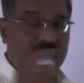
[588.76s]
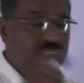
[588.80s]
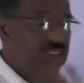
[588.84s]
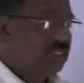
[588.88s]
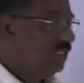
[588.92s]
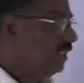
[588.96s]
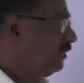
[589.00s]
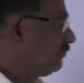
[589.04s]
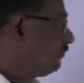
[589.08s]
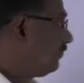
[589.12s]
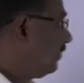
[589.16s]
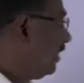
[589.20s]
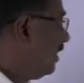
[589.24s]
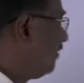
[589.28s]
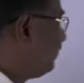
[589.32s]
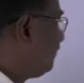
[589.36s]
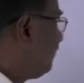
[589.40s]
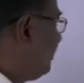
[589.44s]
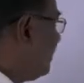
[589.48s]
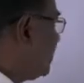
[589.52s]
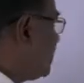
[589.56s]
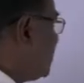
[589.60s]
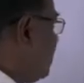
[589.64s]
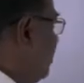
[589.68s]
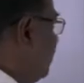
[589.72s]
If f
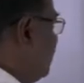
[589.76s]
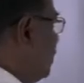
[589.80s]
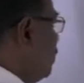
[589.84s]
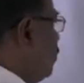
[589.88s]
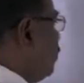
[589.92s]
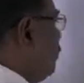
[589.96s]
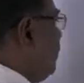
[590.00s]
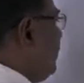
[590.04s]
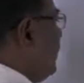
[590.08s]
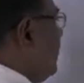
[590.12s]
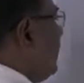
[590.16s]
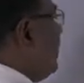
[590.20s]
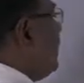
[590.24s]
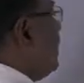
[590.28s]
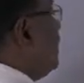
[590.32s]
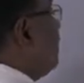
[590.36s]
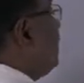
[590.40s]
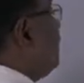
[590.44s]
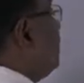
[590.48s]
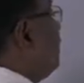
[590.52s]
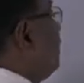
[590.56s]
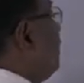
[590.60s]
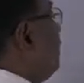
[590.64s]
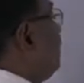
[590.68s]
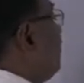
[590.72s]
is given to
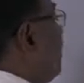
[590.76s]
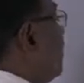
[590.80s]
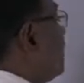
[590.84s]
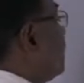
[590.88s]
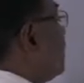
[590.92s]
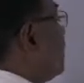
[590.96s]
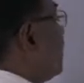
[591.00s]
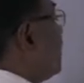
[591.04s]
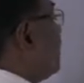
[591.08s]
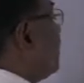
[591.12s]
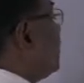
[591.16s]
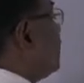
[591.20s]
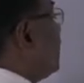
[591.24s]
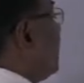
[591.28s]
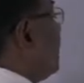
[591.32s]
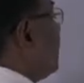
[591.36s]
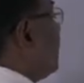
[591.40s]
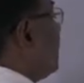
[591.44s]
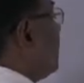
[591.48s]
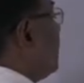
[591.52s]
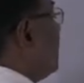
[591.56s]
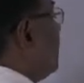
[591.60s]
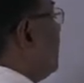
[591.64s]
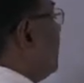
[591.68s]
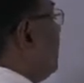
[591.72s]
be the function,
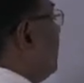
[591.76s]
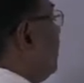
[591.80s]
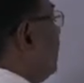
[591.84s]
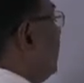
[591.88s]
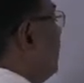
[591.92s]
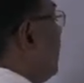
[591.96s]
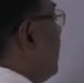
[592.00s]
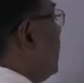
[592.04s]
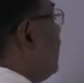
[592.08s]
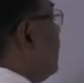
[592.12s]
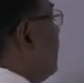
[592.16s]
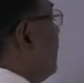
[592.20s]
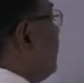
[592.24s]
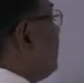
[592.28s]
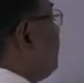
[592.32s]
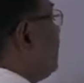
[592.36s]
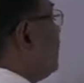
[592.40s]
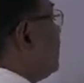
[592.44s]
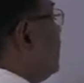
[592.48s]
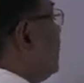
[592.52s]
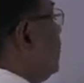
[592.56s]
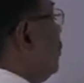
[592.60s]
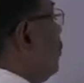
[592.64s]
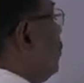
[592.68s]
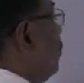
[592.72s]
say by
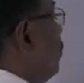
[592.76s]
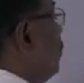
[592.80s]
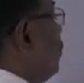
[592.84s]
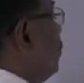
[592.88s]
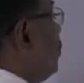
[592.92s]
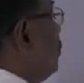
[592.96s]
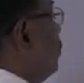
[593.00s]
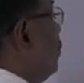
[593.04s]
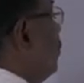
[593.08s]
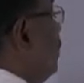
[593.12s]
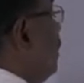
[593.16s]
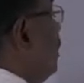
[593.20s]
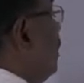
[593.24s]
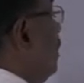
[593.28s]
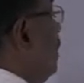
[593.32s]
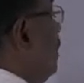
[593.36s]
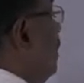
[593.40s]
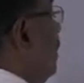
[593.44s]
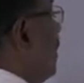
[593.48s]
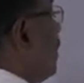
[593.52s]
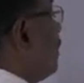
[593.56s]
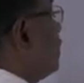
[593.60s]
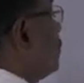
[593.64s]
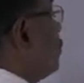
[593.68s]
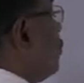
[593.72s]
fx equal
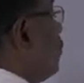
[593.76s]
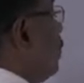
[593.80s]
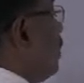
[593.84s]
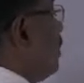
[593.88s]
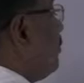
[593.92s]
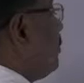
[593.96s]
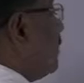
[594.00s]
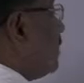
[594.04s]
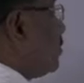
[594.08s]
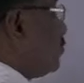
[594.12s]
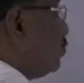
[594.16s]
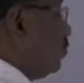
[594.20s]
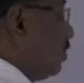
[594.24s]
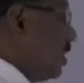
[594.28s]
to x squared plus